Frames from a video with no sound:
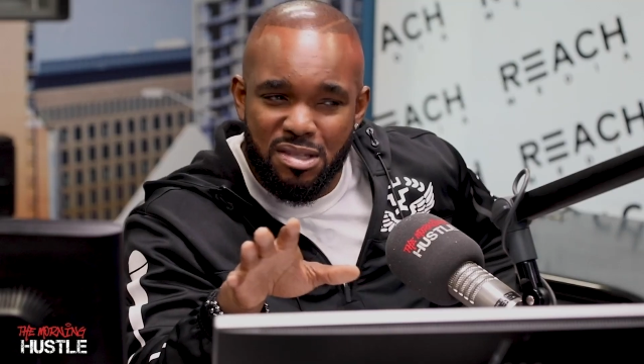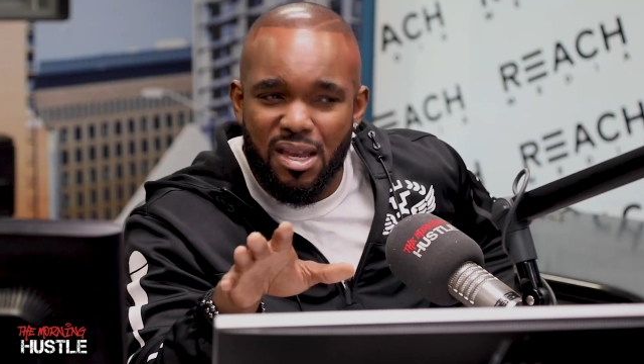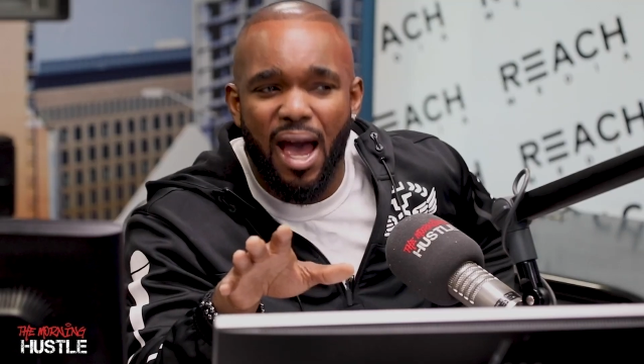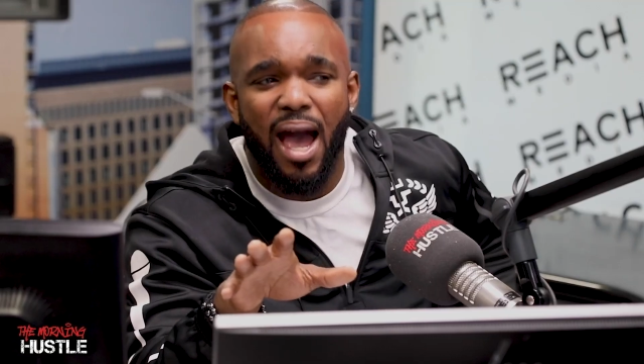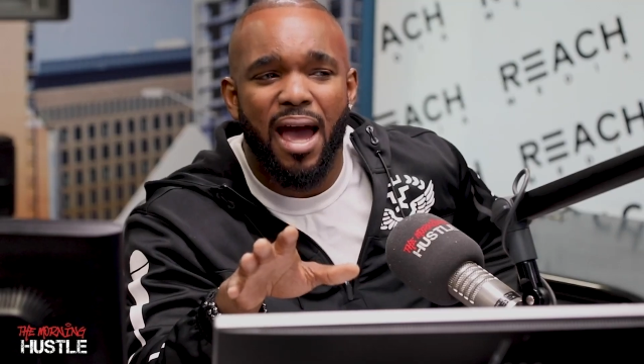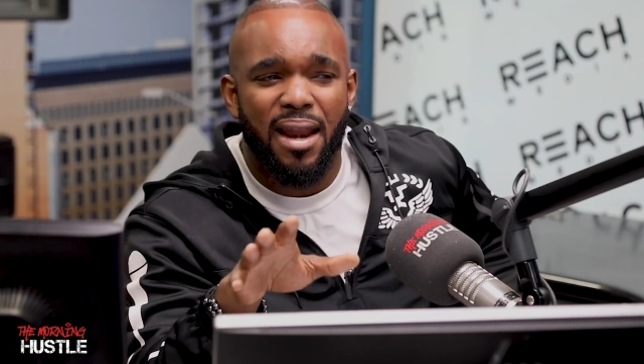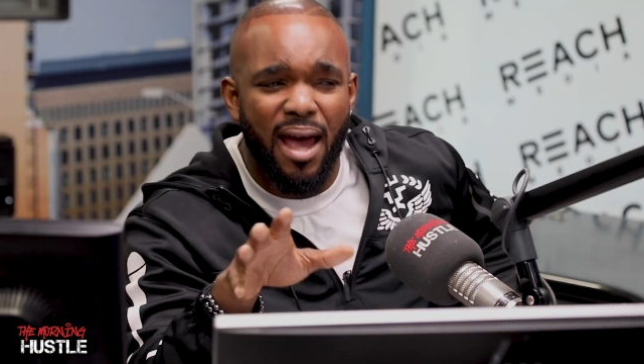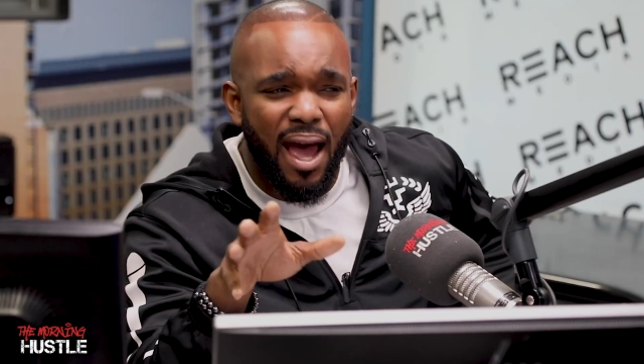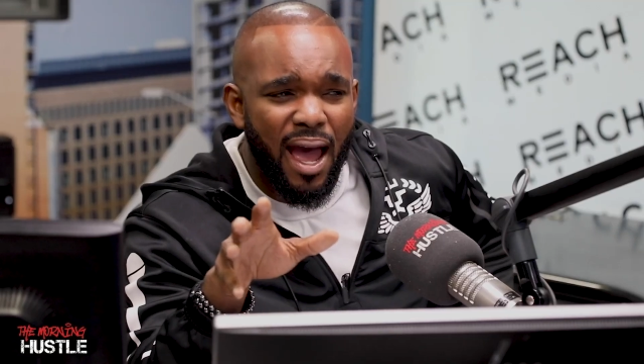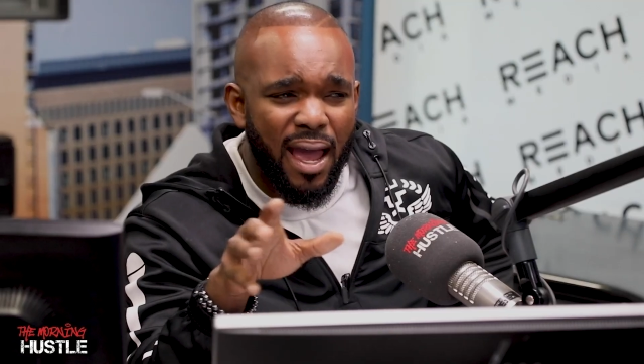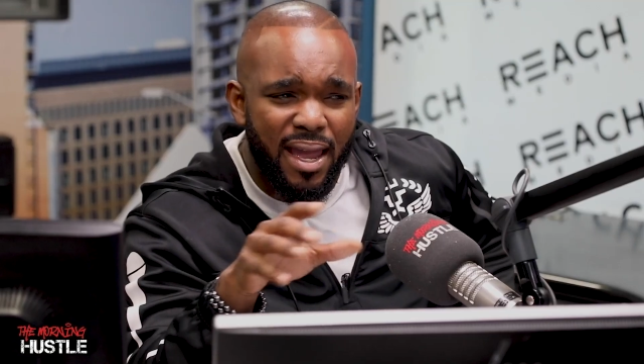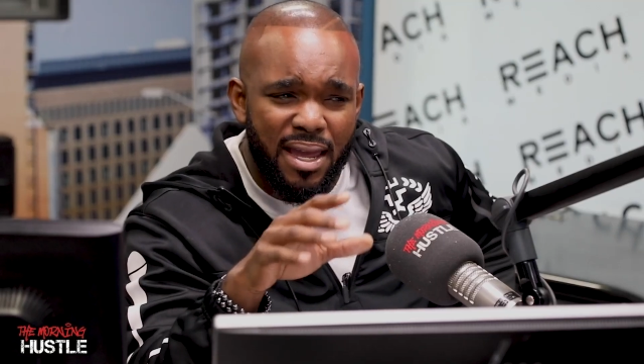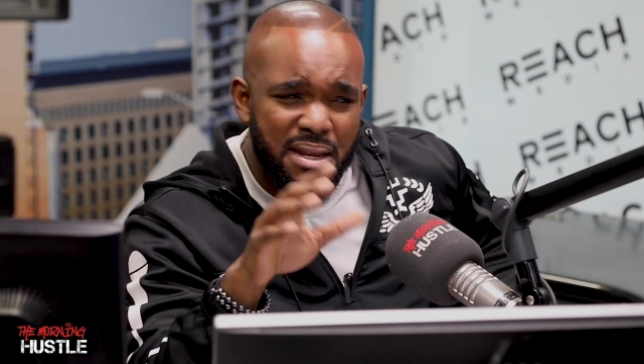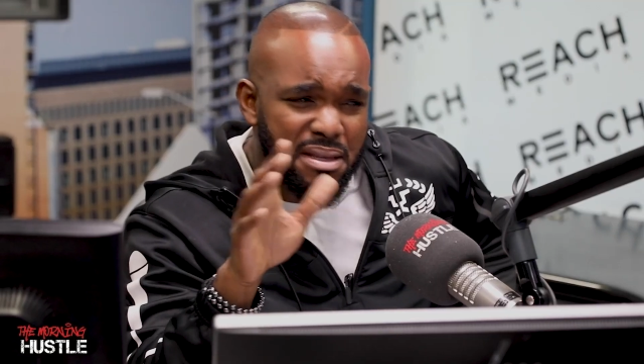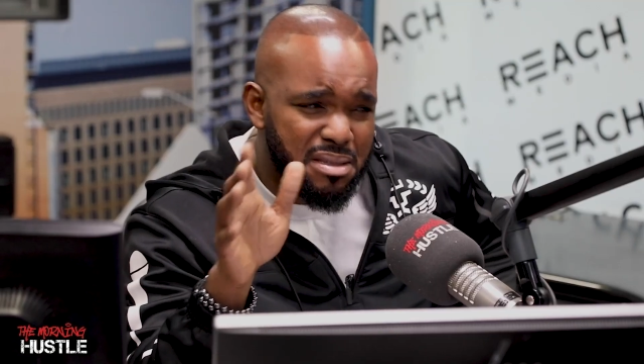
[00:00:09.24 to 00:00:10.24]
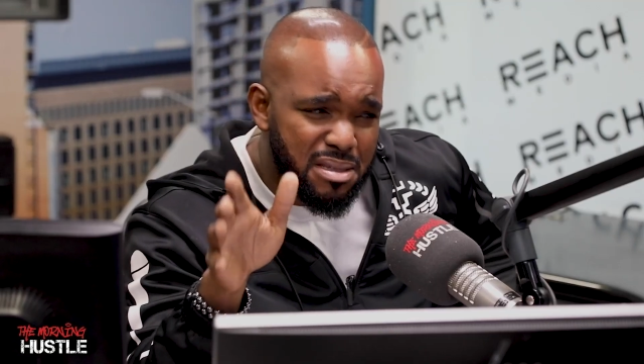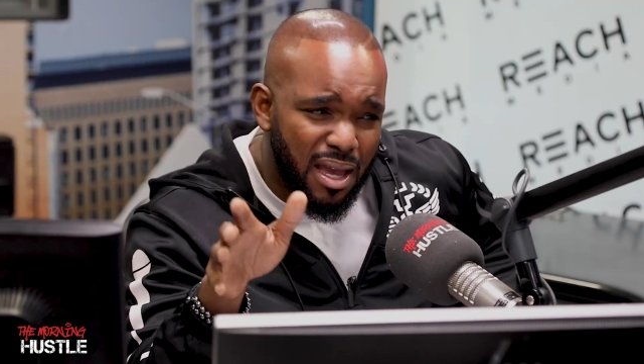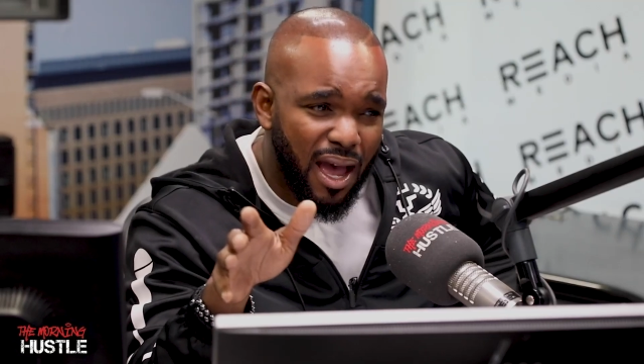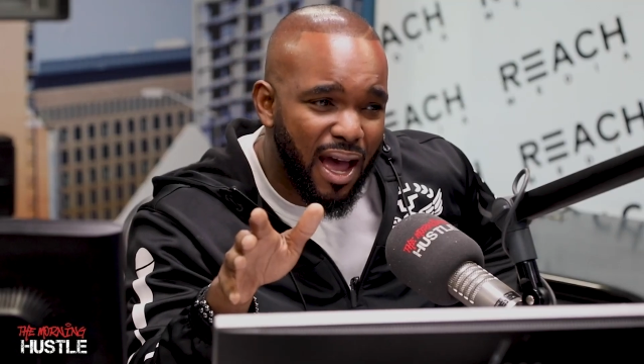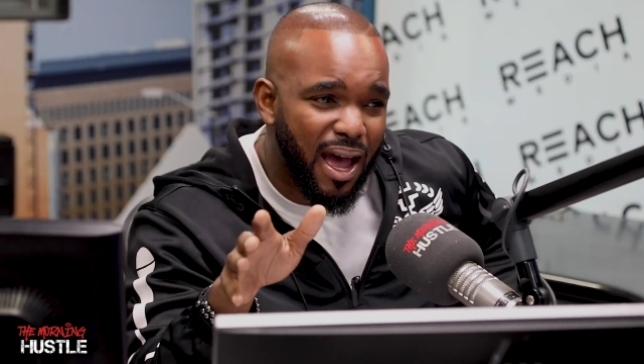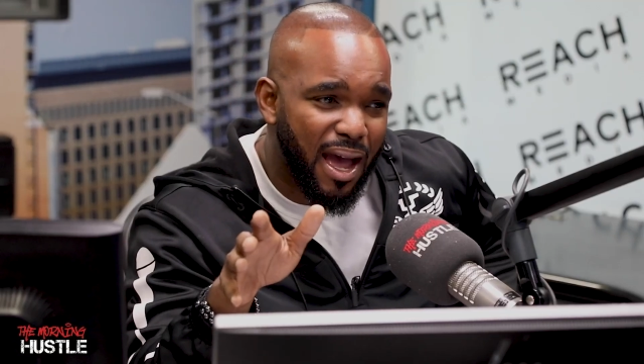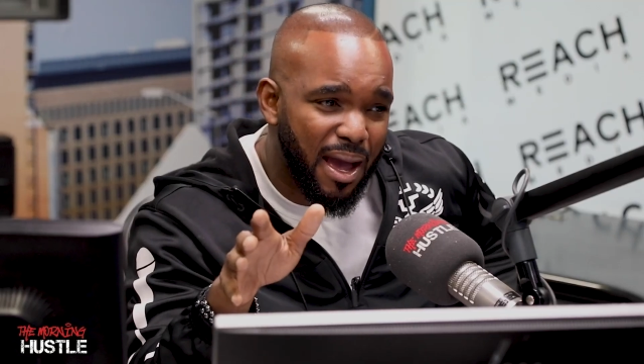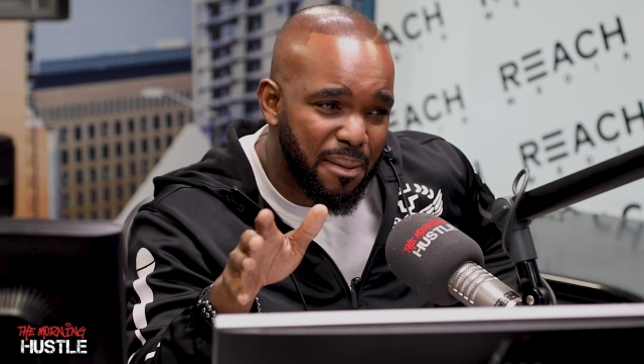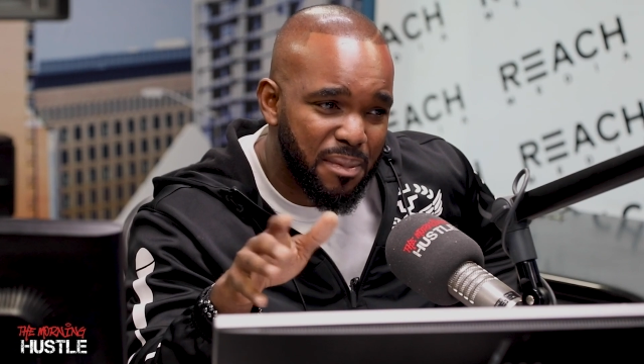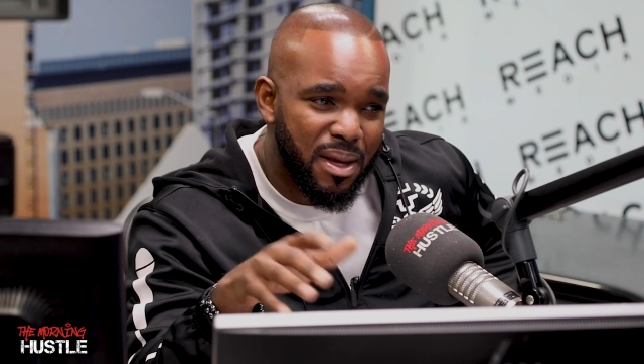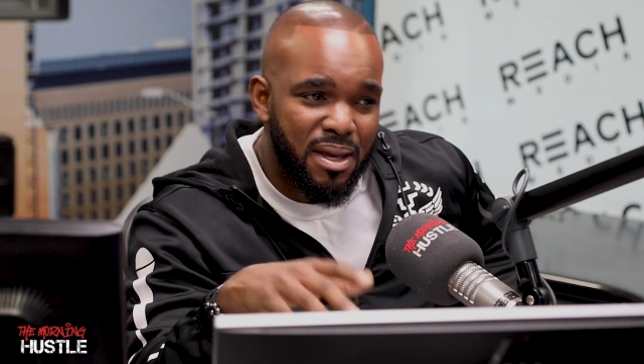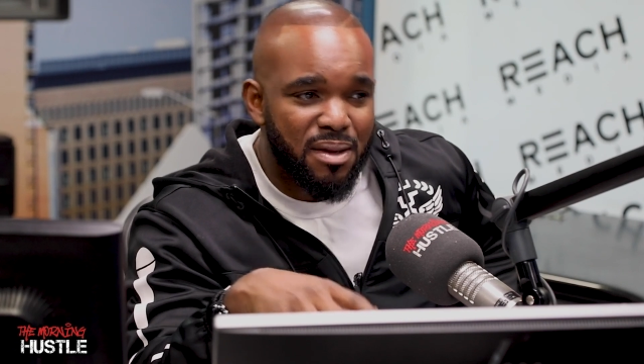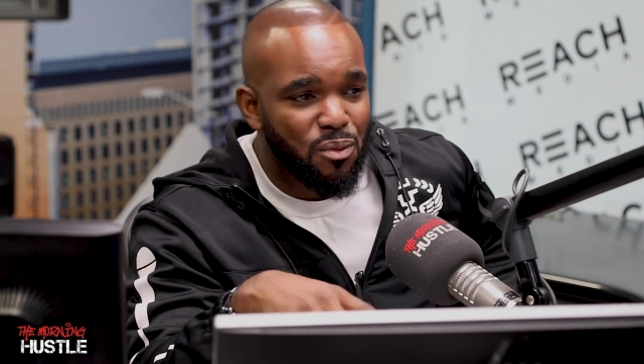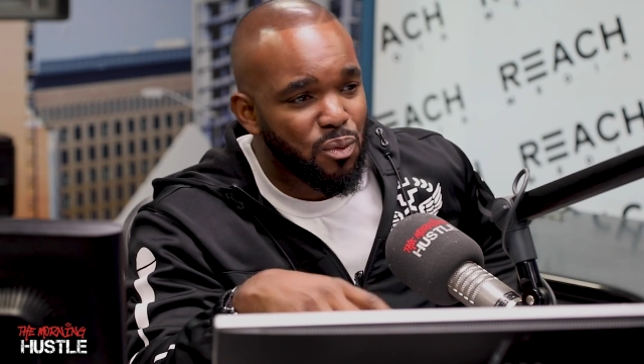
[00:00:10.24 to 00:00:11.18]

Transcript: side-eye anytime yeah.